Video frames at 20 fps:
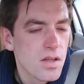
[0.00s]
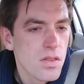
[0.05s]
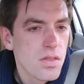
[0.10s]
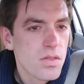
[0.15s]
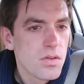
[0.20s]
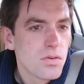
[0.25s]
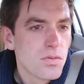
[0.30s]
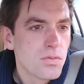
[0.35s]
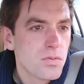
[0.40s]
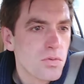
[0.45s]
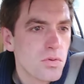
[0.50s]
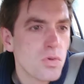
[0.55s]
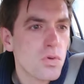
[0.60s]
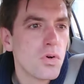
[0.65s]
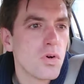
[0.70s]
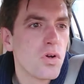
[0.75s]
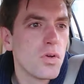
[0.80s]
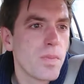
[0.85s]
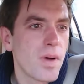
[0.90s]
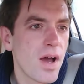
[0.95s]
the
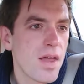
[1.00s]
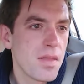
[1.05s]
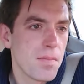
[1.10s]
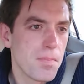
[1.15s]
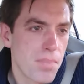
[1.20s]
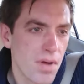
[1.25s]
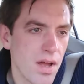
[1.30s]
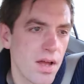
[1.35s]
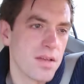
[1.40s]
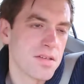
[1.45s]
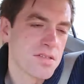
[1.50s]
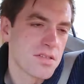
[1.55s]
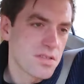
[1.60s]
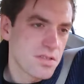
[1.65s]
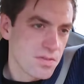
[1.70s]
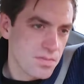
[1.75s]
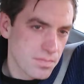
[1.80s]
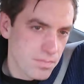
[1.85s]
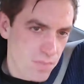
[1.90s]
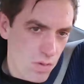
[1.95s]
rule by the
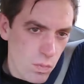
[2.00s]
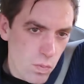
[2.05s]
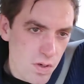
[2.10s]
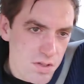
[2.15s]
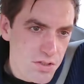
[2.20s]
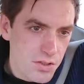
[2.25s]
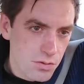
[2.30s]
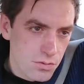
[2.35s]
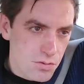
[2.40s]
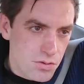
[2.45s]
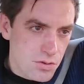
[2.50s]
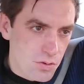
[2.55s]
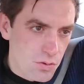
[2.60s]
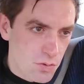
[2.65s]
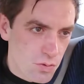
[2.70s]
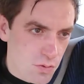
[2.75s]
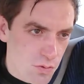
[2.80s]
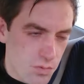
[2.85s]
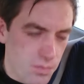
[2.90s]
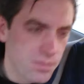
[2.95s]
best. But what do you
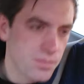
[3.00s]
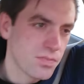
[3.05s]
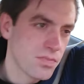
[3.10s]
do